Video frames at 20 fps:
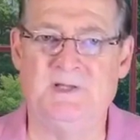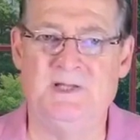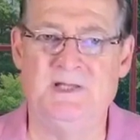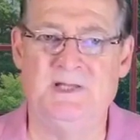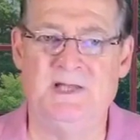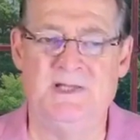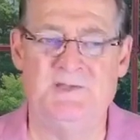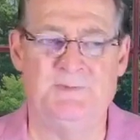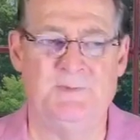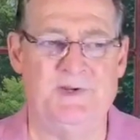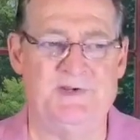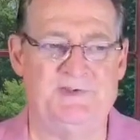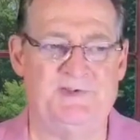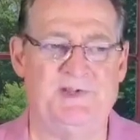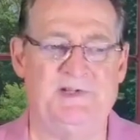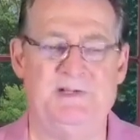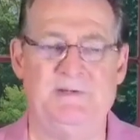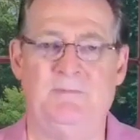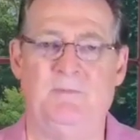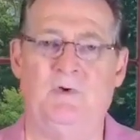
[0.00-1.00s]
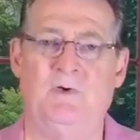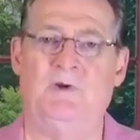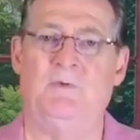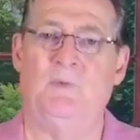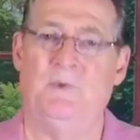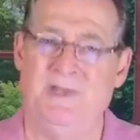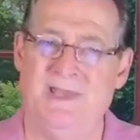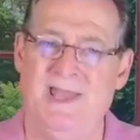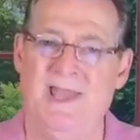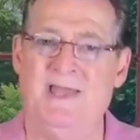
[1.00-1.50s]
That's why Sunday morning
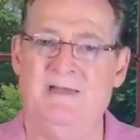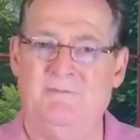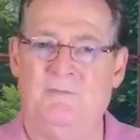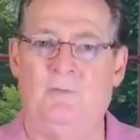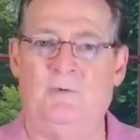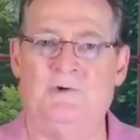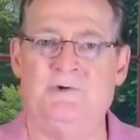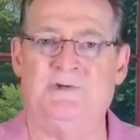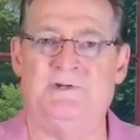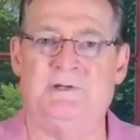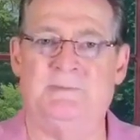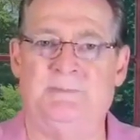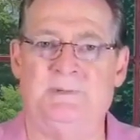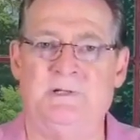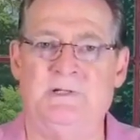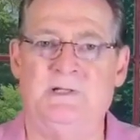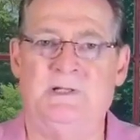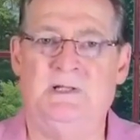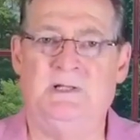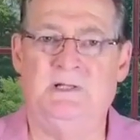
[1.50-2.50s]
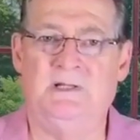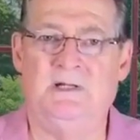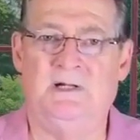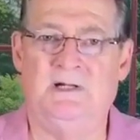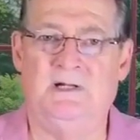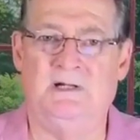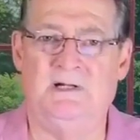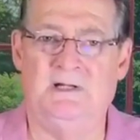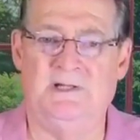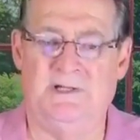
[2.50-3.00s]
we have worship
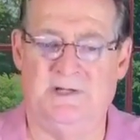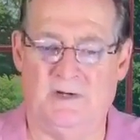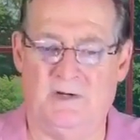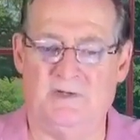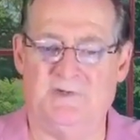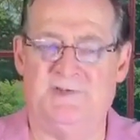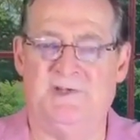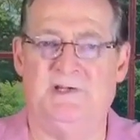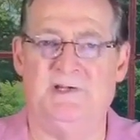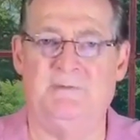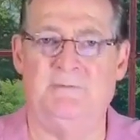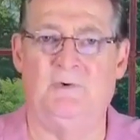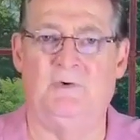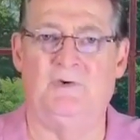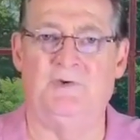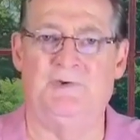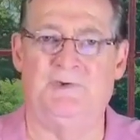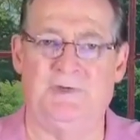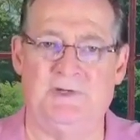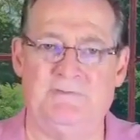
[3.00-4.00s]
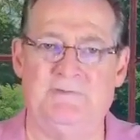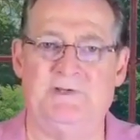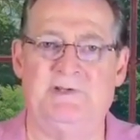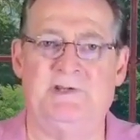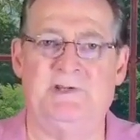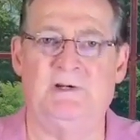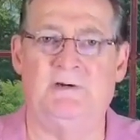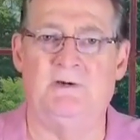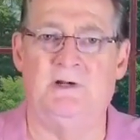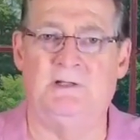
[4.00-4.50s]
uh, in our Sunday morning service
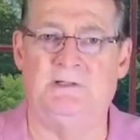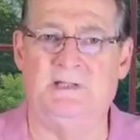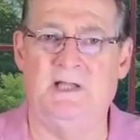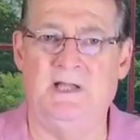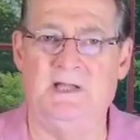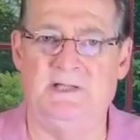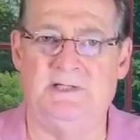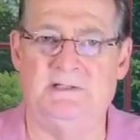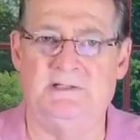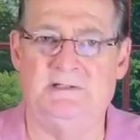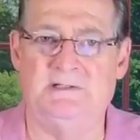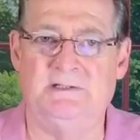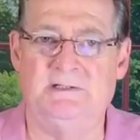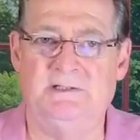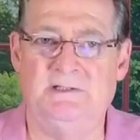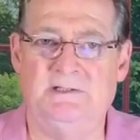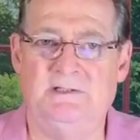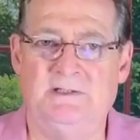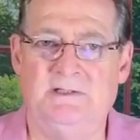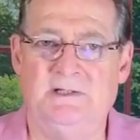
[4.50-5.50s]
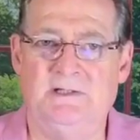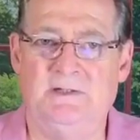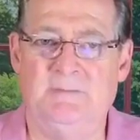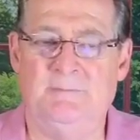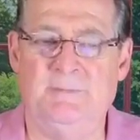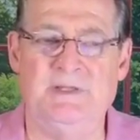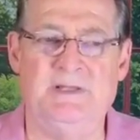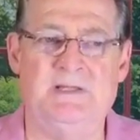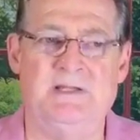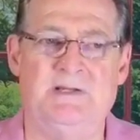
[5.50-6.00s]
here online,
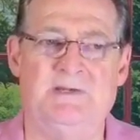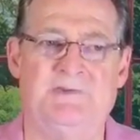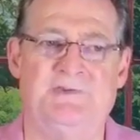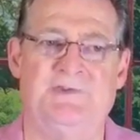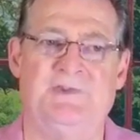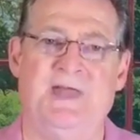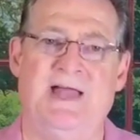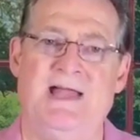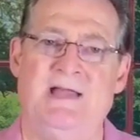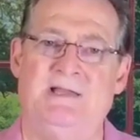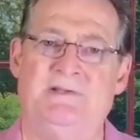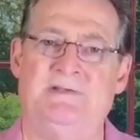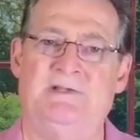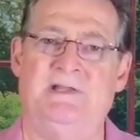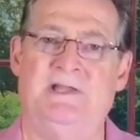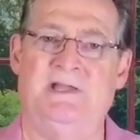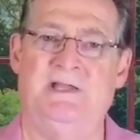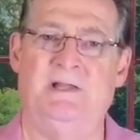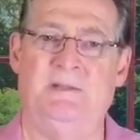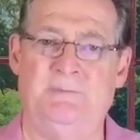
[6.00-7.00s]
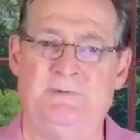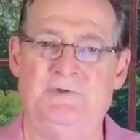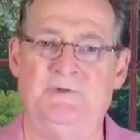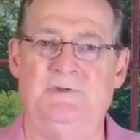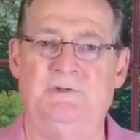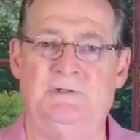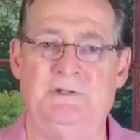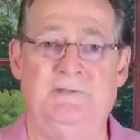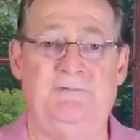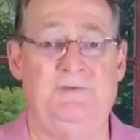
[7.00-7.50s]
because that helps
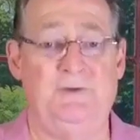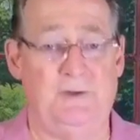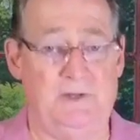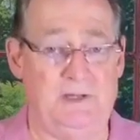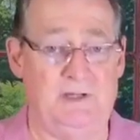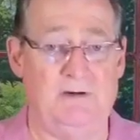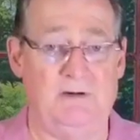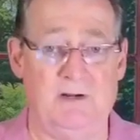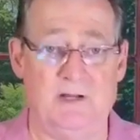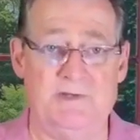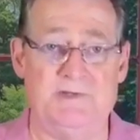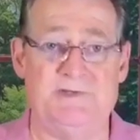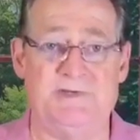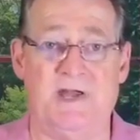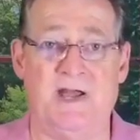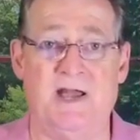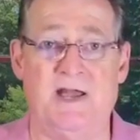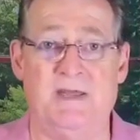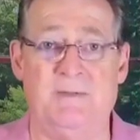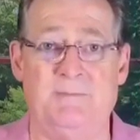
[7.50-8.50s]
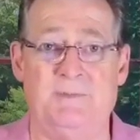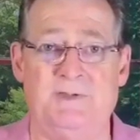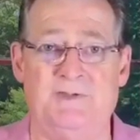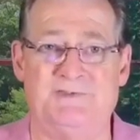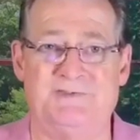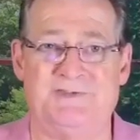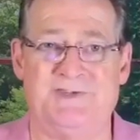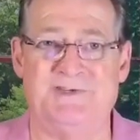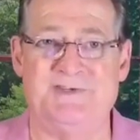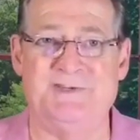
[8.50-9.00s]
you. And if you're here on time on
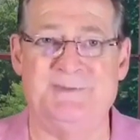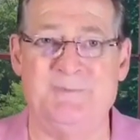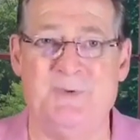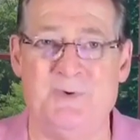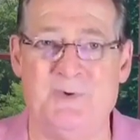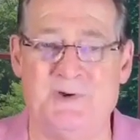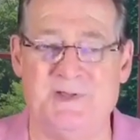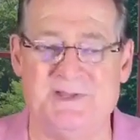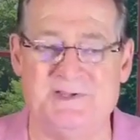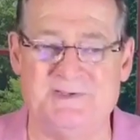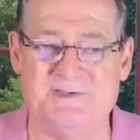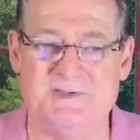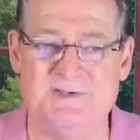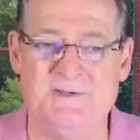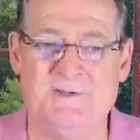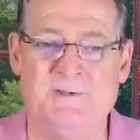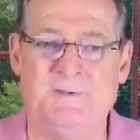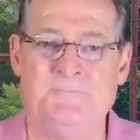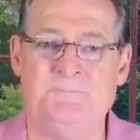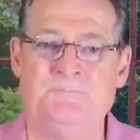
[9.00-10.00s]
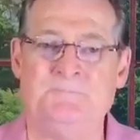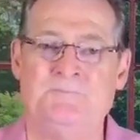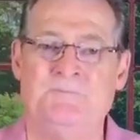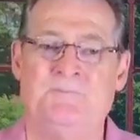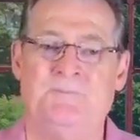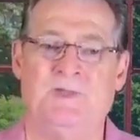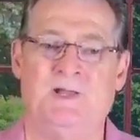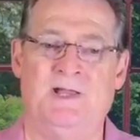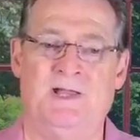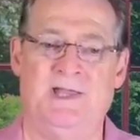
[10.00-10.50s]
Sunday mornings
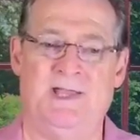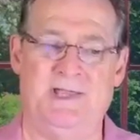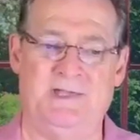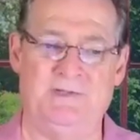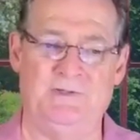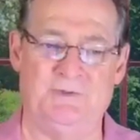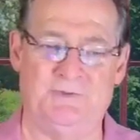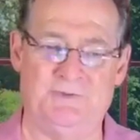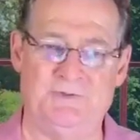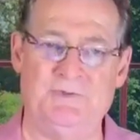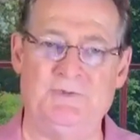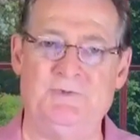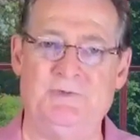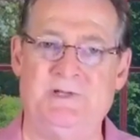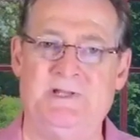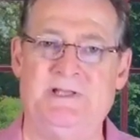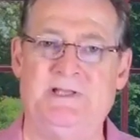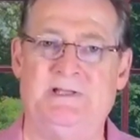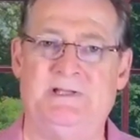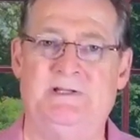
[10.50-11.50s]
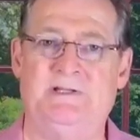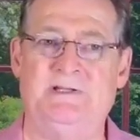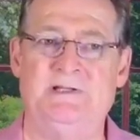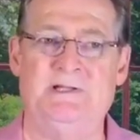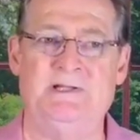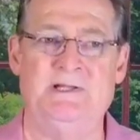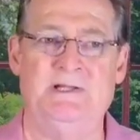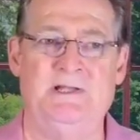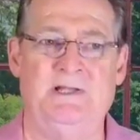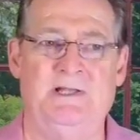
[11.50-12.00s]
uh, and you're tuned in
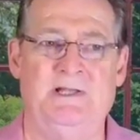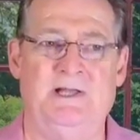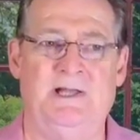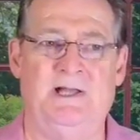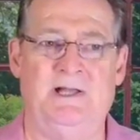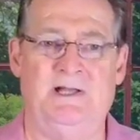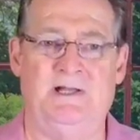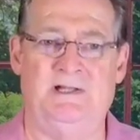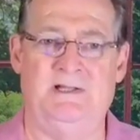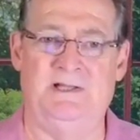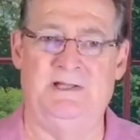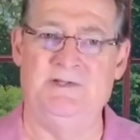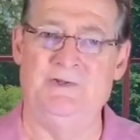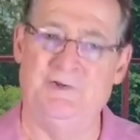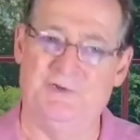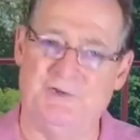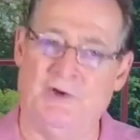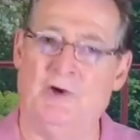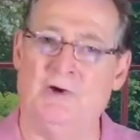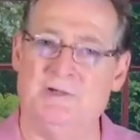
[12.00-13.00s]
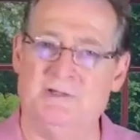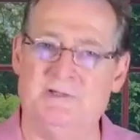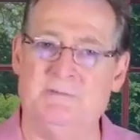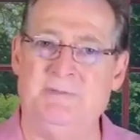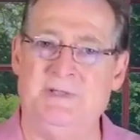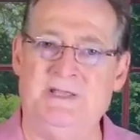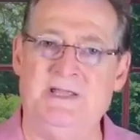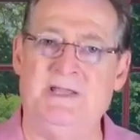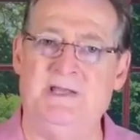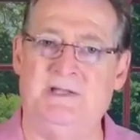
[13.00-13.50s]
uh, and you start at the
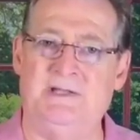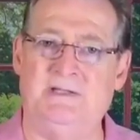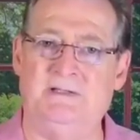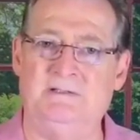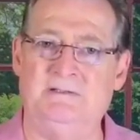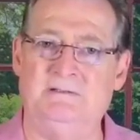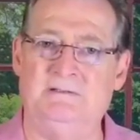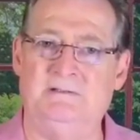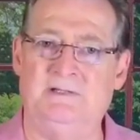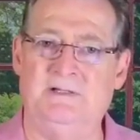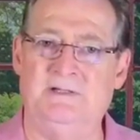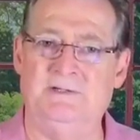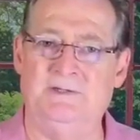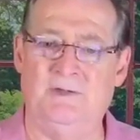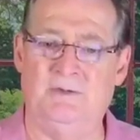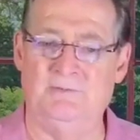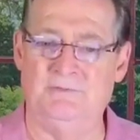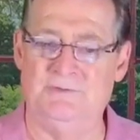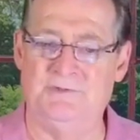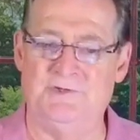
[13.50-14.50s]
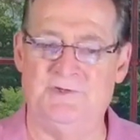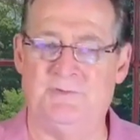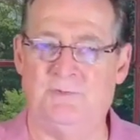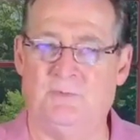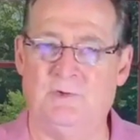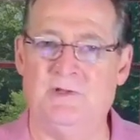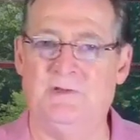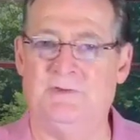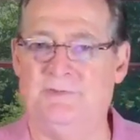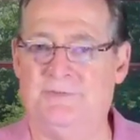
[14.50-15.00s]
beginning and don't just
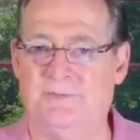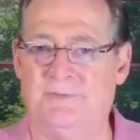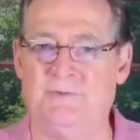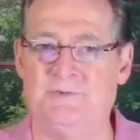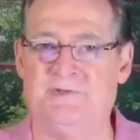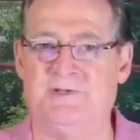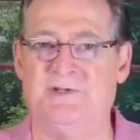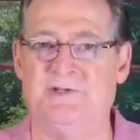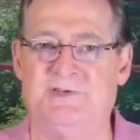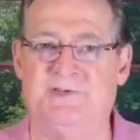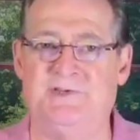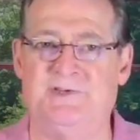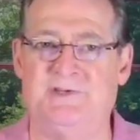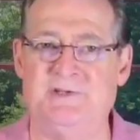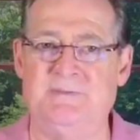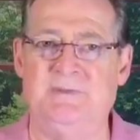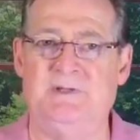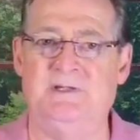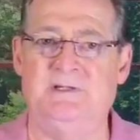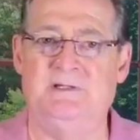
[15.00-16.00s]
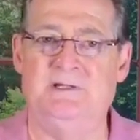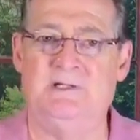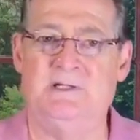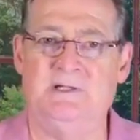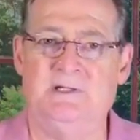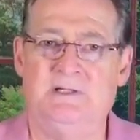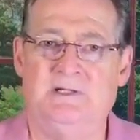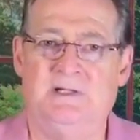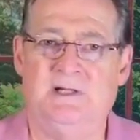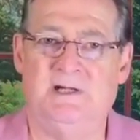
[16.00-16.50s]
run through till you see me
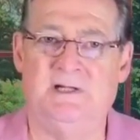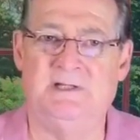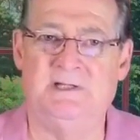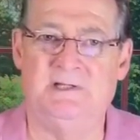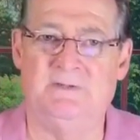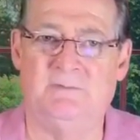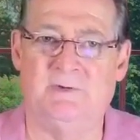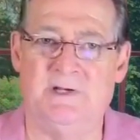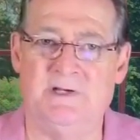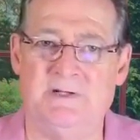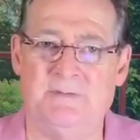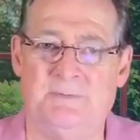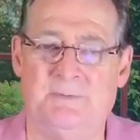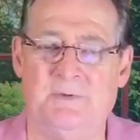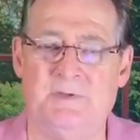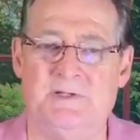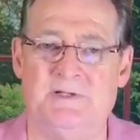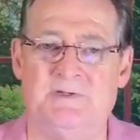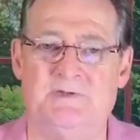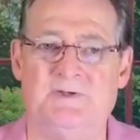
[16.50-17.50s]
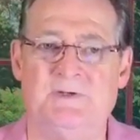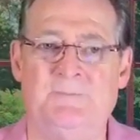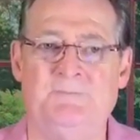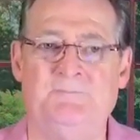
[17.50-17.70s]
uh, getting ready to preach,